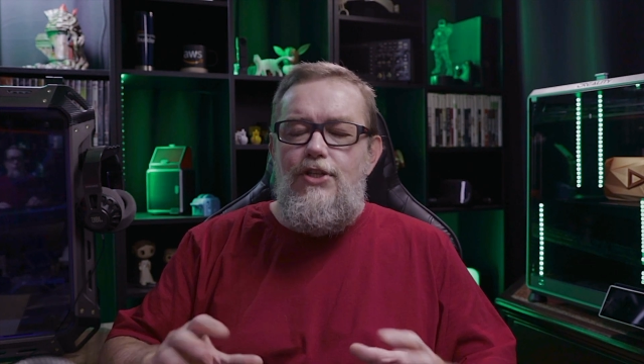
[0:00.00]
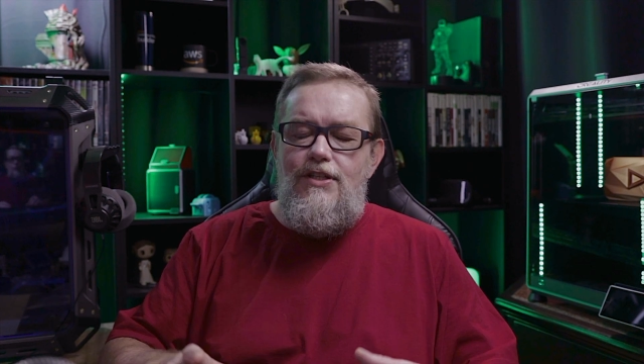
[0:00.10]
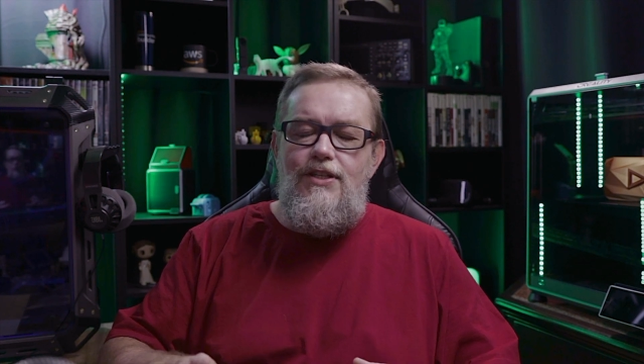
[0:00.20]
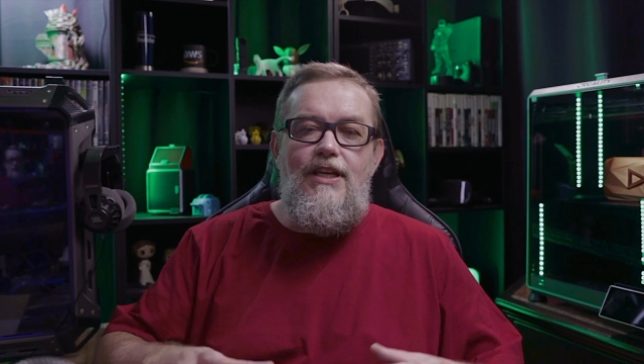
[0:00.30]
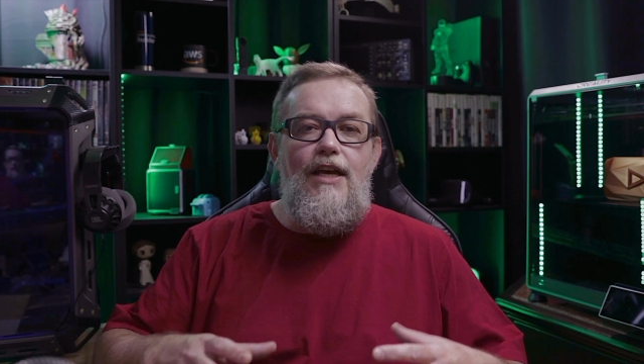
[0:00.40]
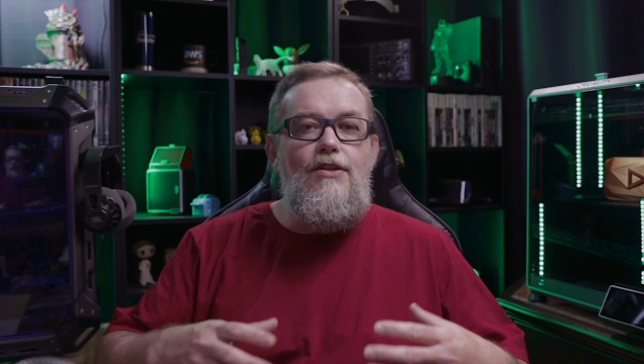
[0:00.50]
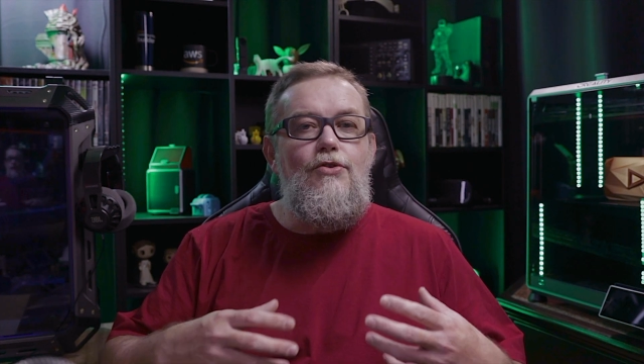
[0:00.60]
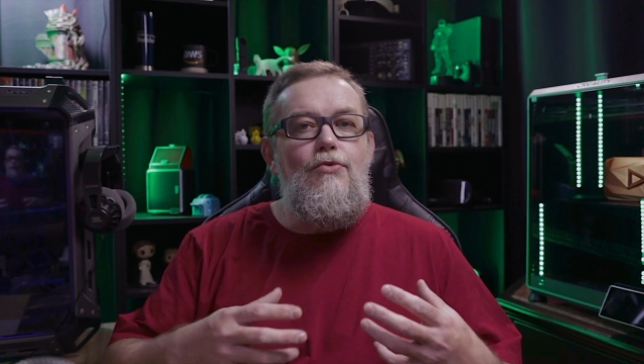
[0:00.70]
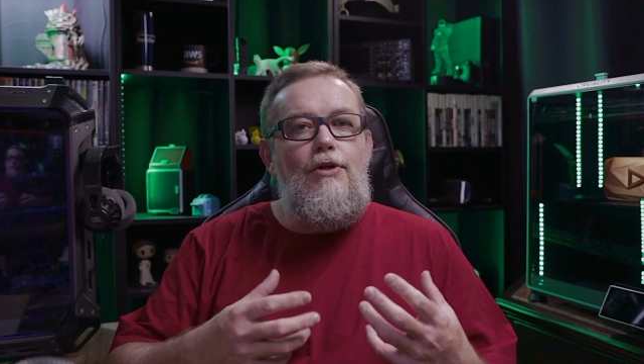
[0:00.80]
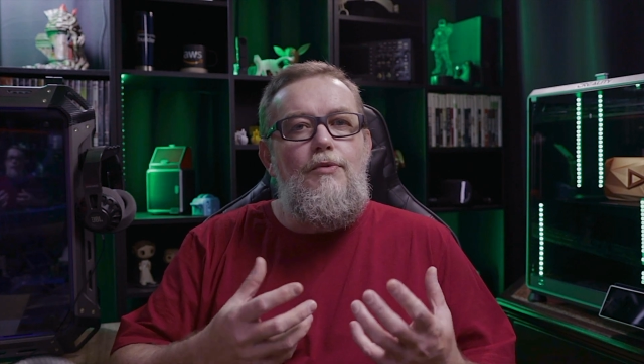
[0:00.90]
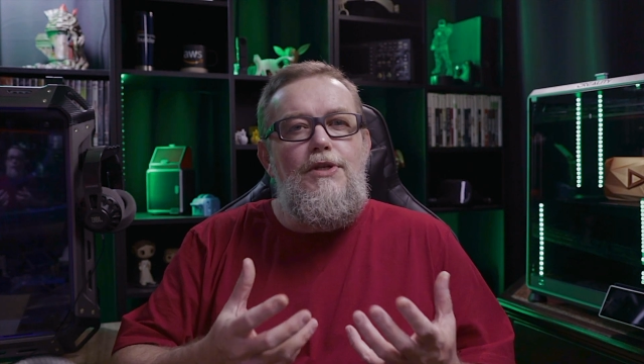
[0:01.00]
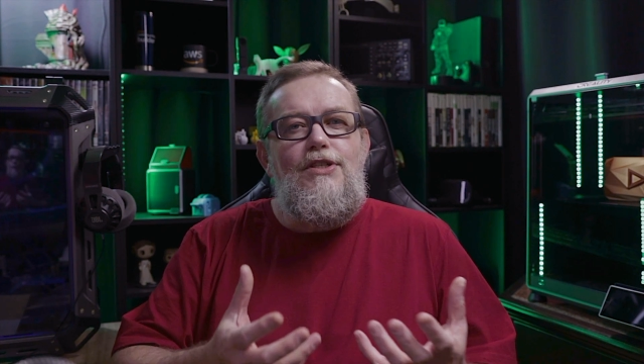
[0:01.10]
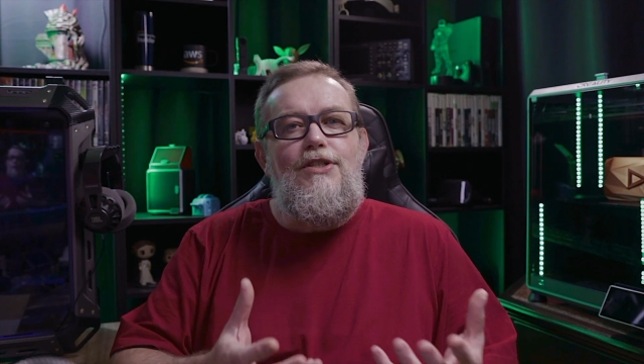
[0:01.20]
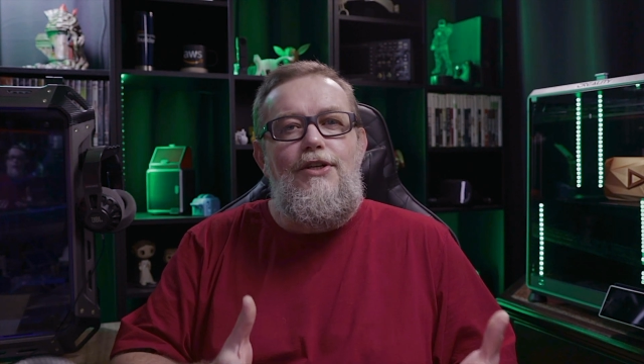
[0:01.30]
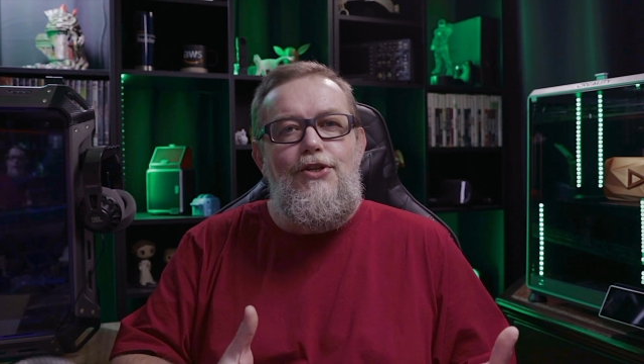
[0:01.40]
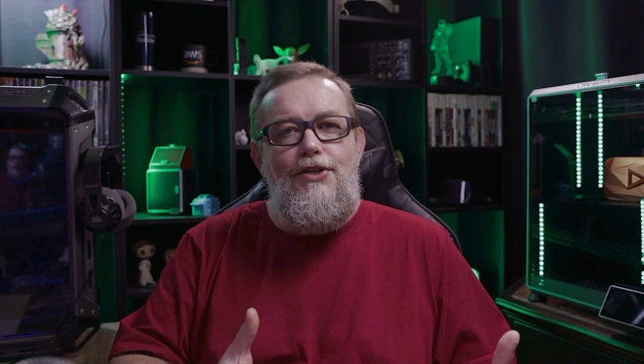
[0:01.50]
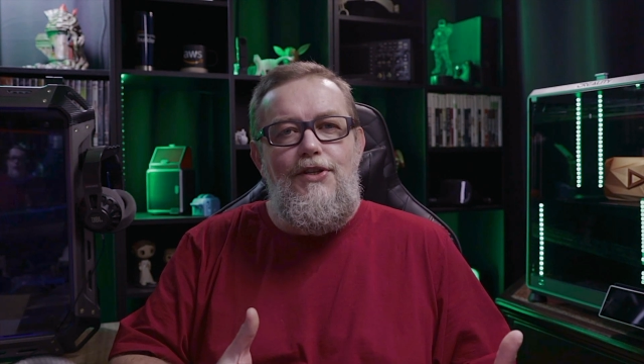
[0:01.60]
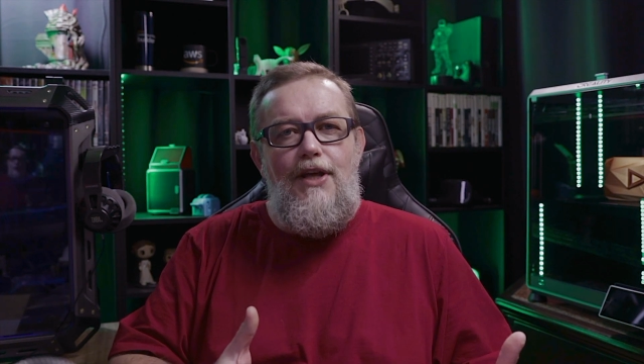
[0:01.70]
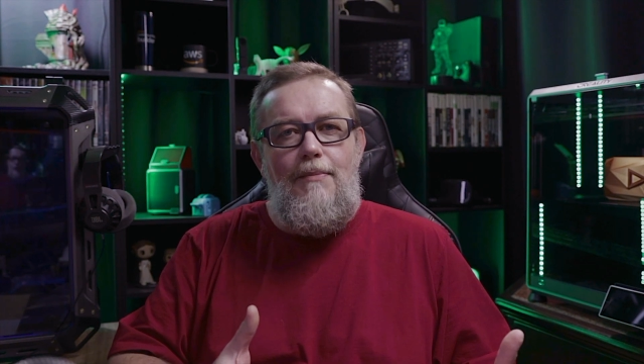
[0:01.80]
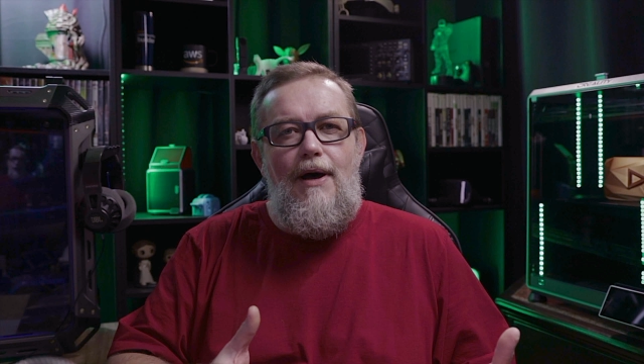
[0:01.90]
just in case you are
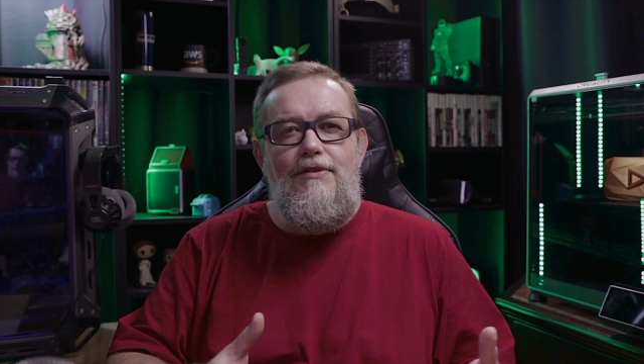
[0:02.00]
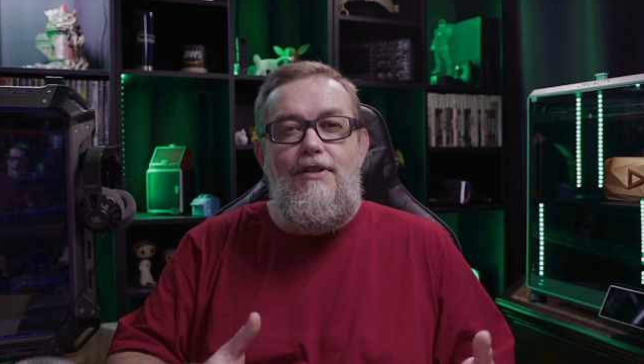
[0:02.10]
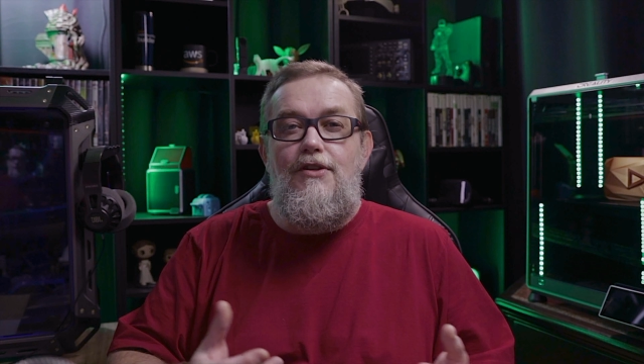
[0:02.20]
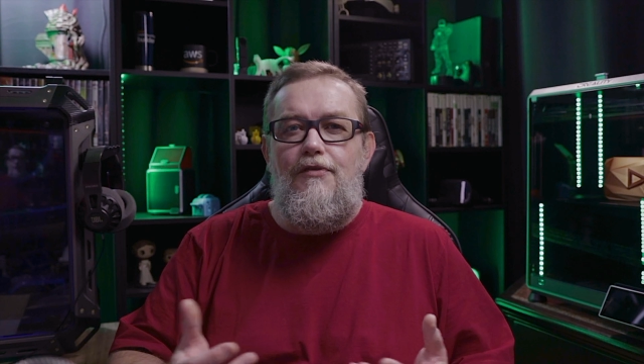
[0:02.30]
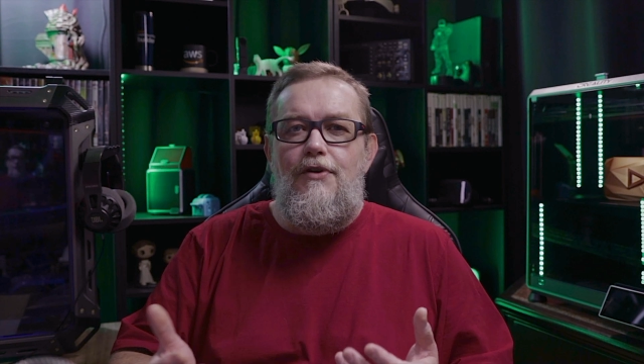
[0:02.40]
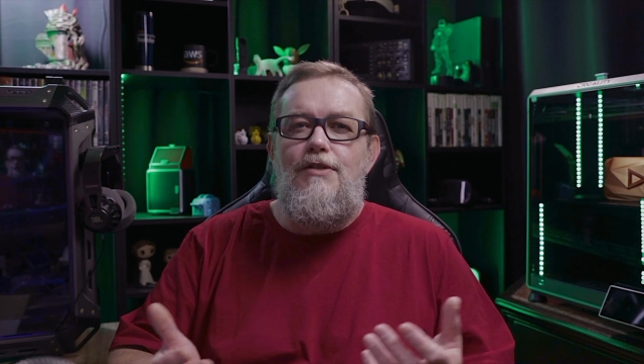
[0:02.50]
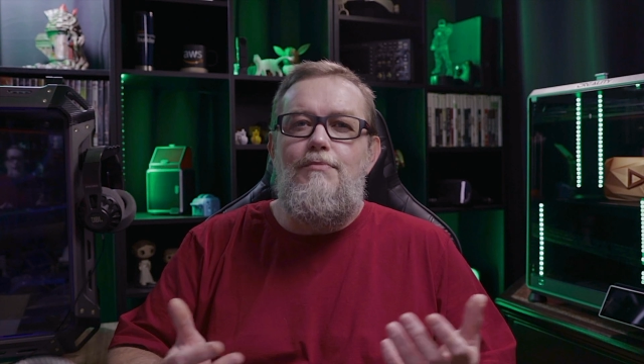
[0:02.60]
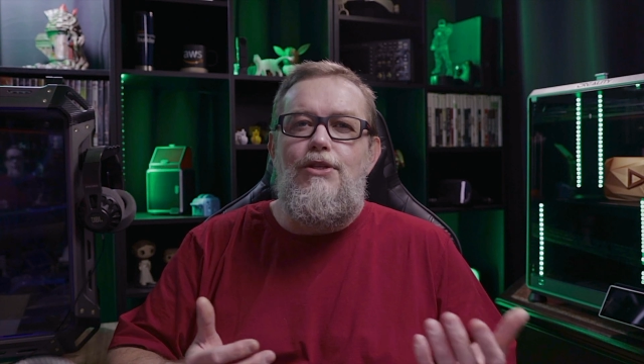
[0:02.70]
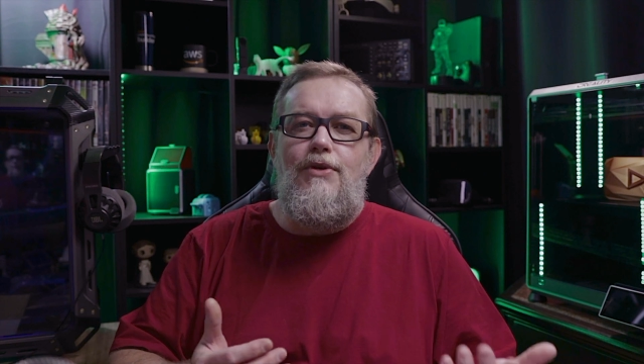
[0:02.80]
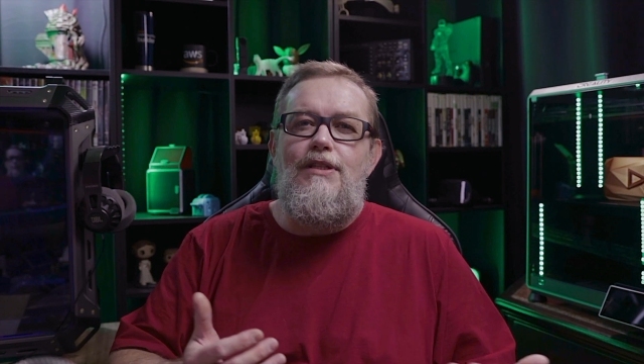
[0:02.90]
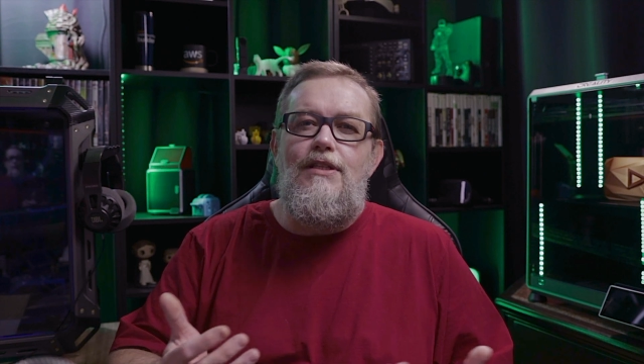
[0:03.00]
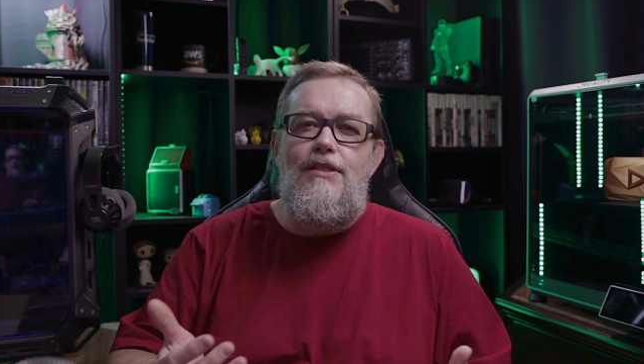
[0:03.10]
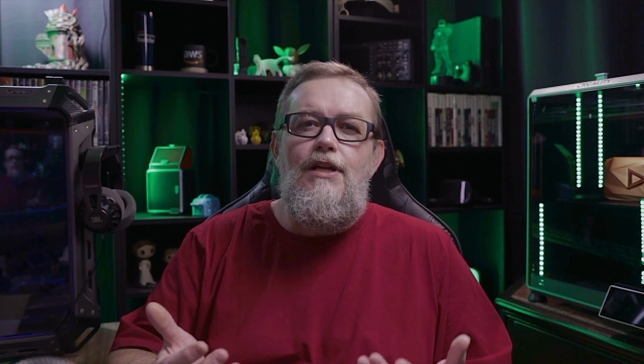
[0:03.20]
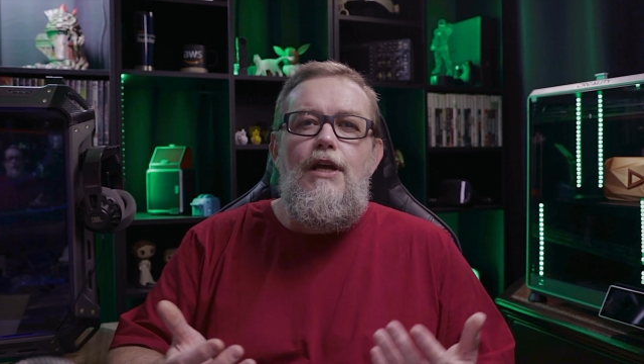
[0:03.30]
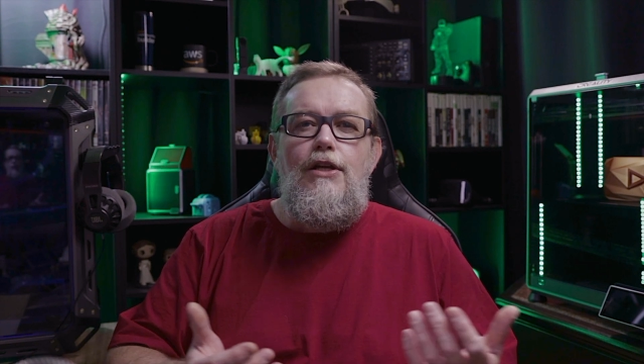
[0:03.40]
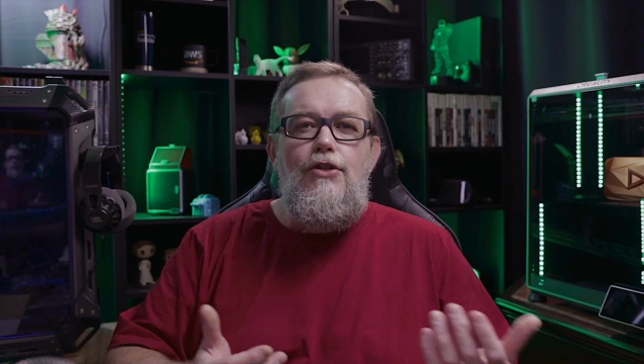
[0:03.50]
researching about the difference between these